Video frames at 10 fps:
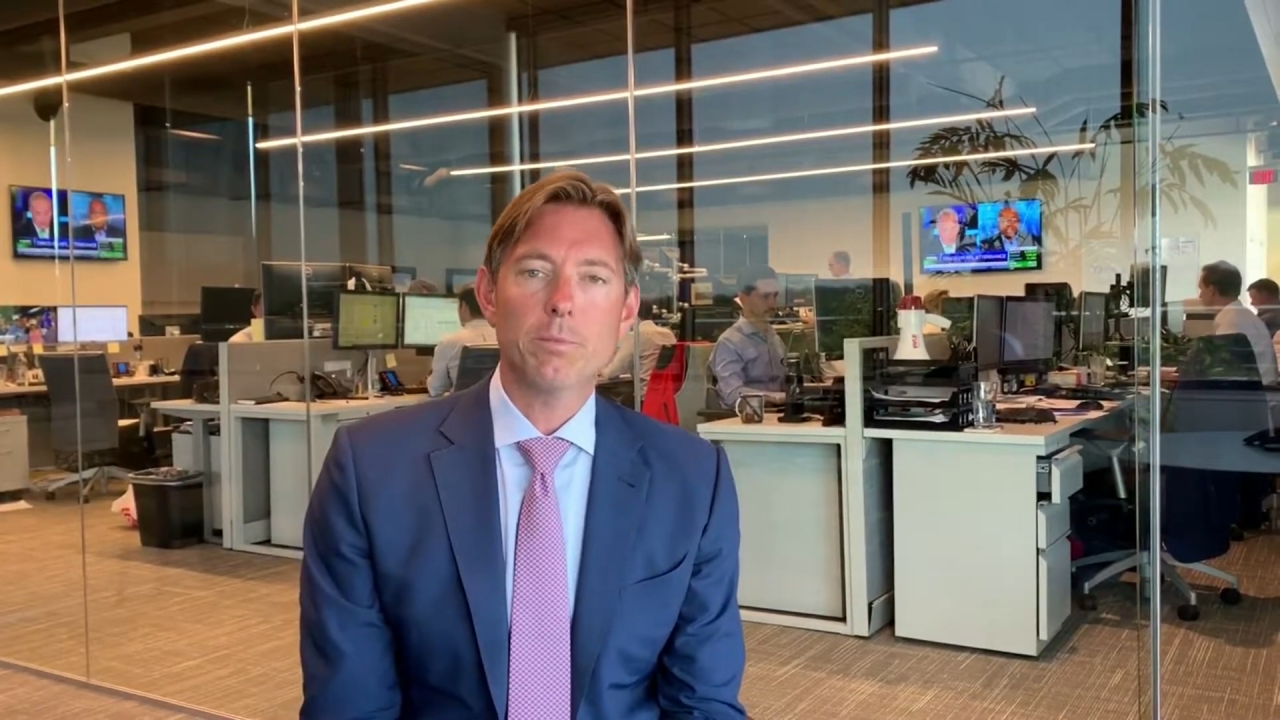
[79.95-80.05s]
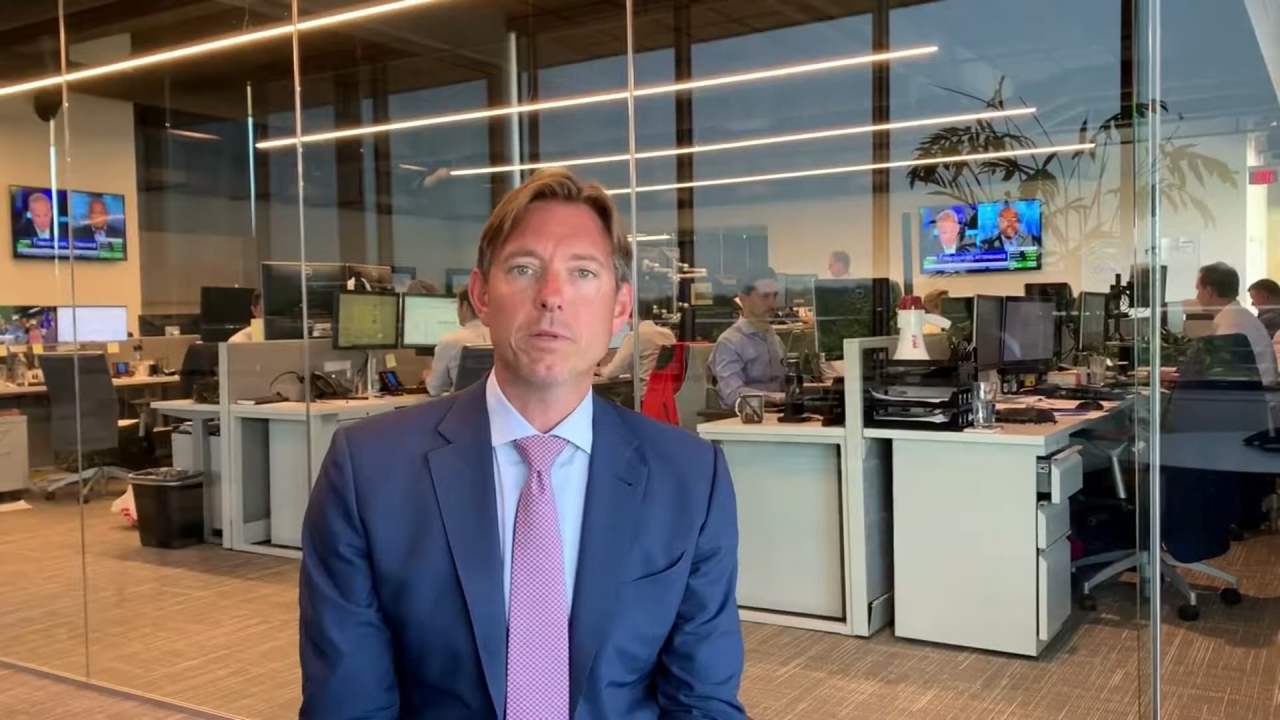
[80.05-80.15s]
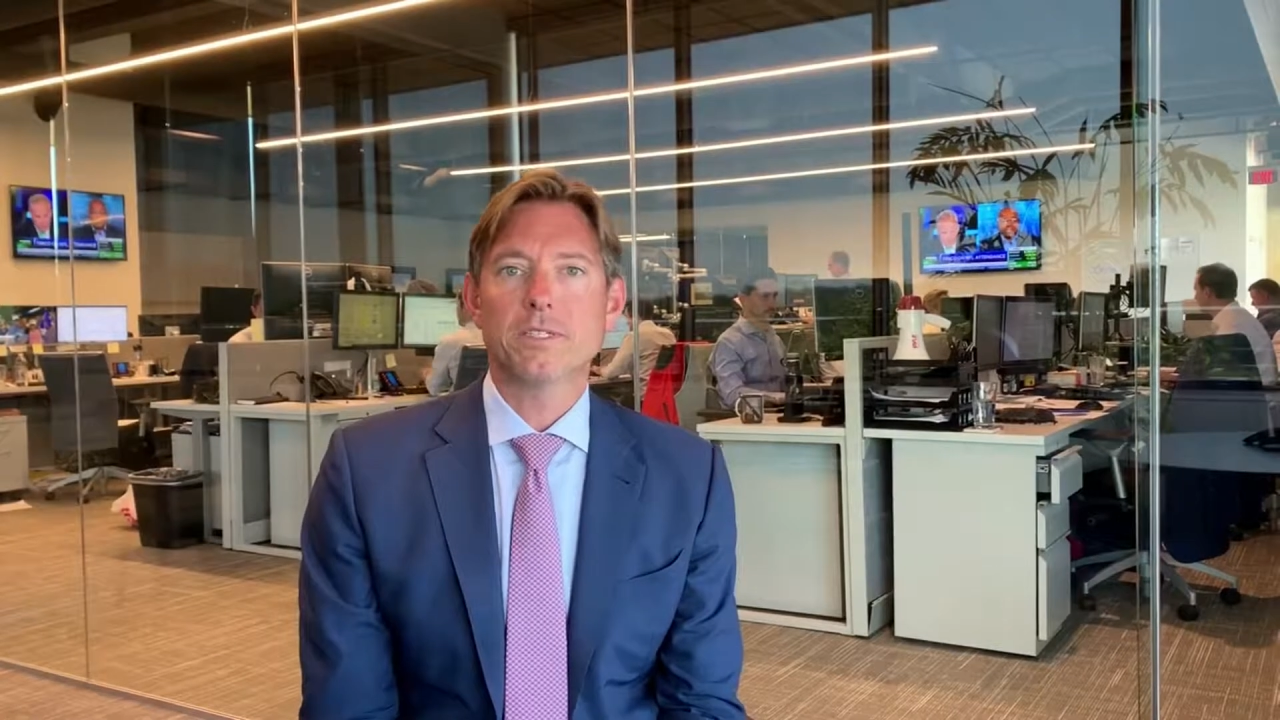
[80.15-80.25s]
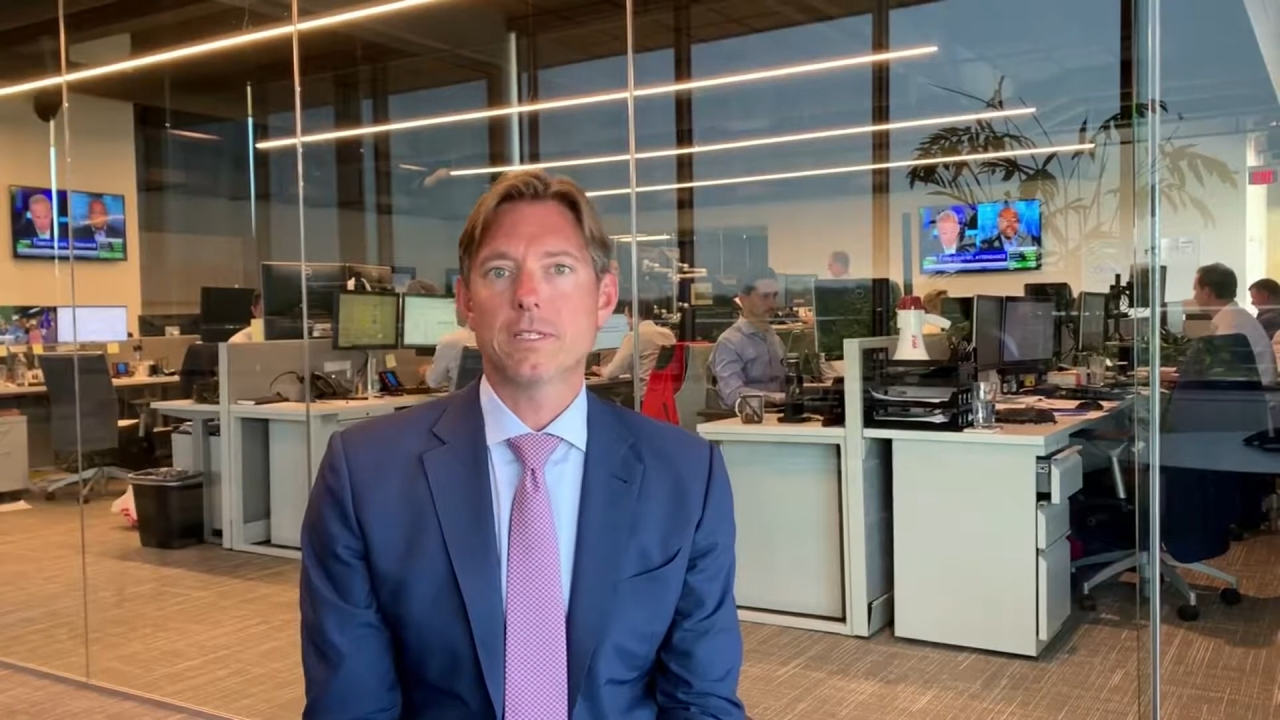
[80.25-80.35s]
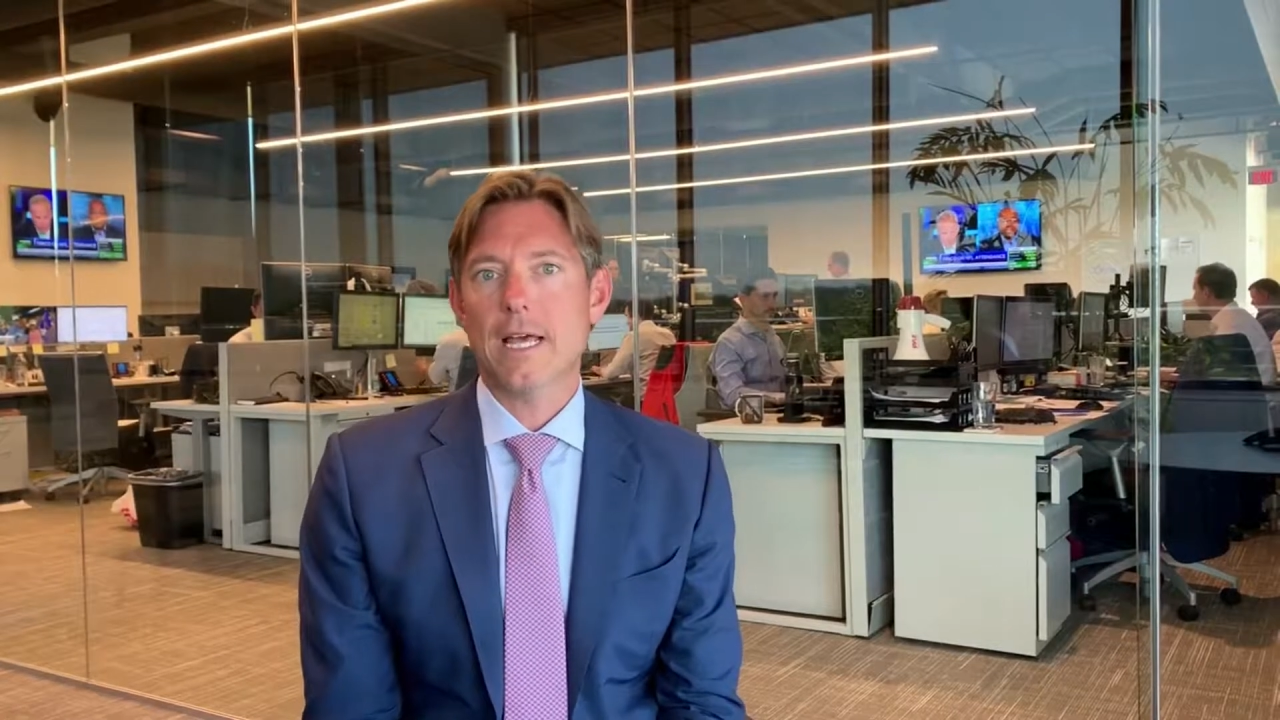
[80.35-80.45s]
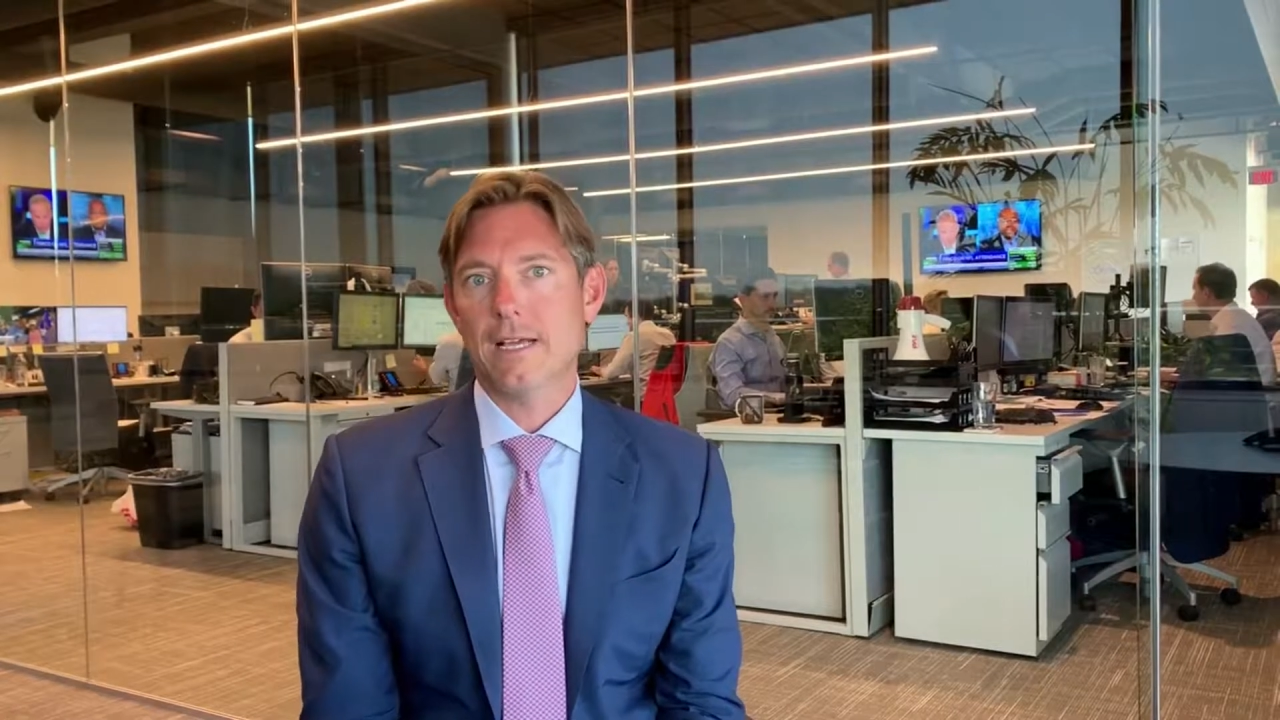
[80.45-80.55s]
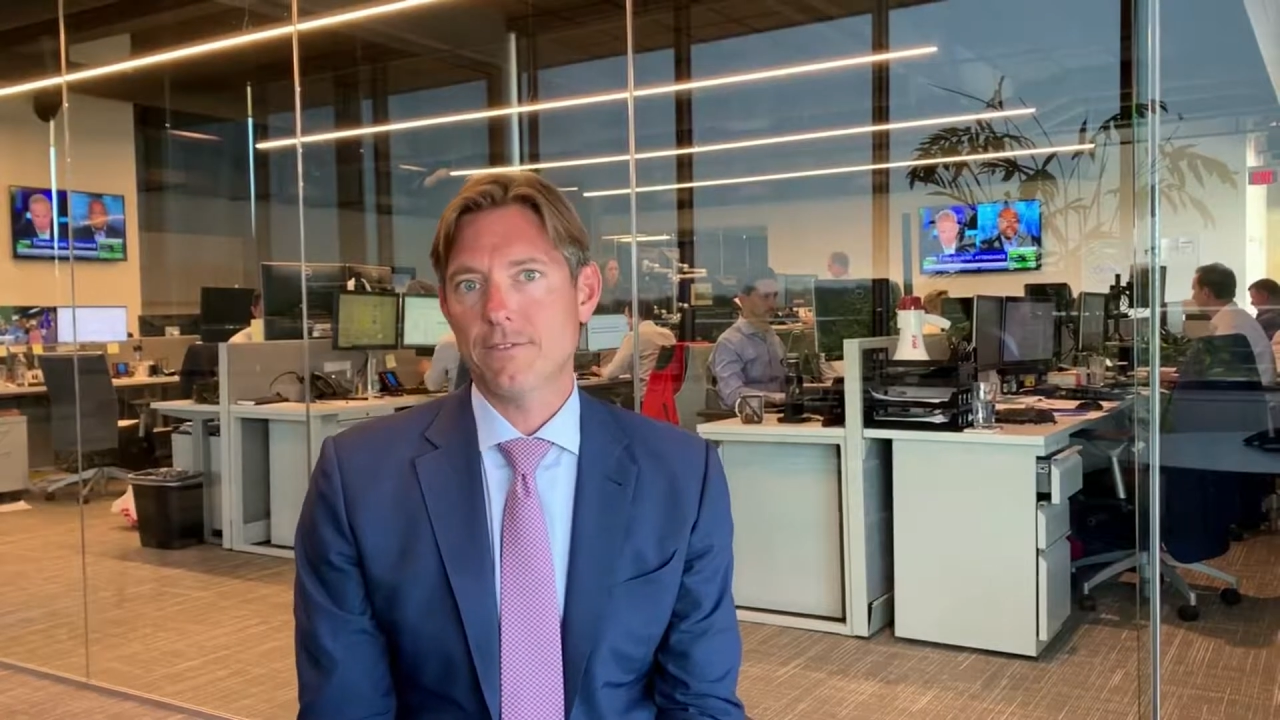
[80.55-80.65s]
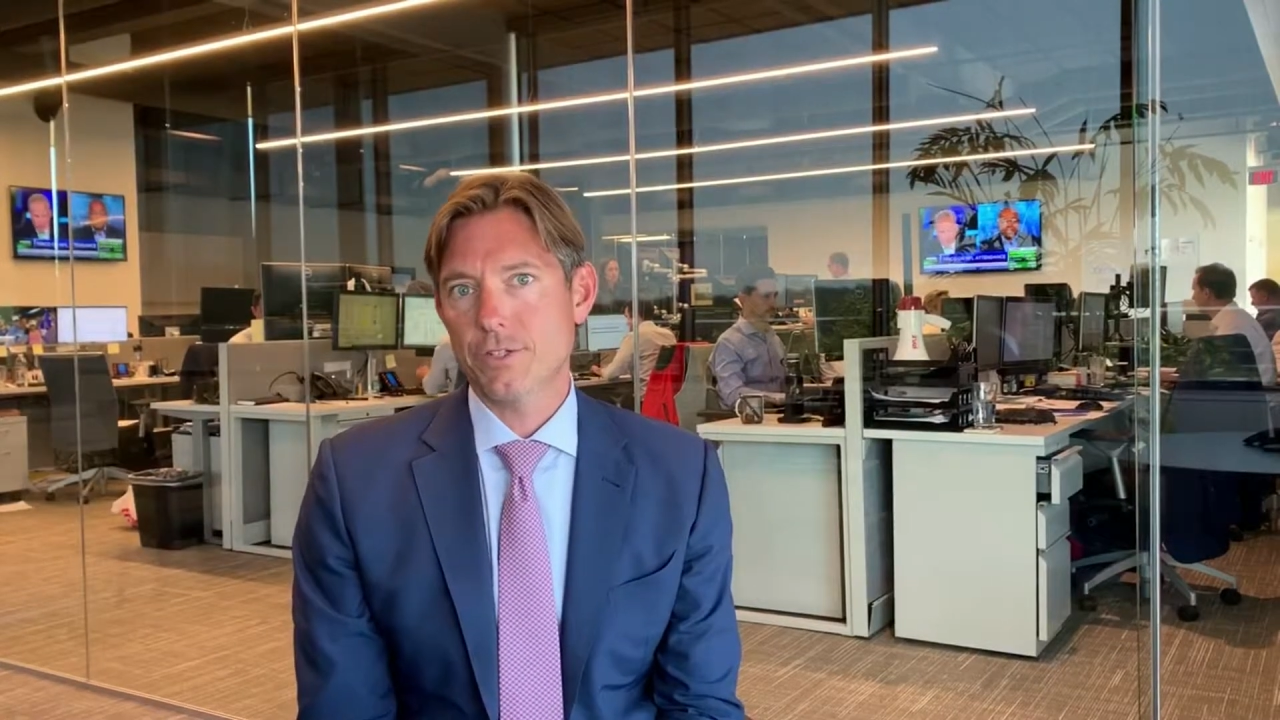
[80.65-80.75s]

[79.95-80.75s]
plus the lack of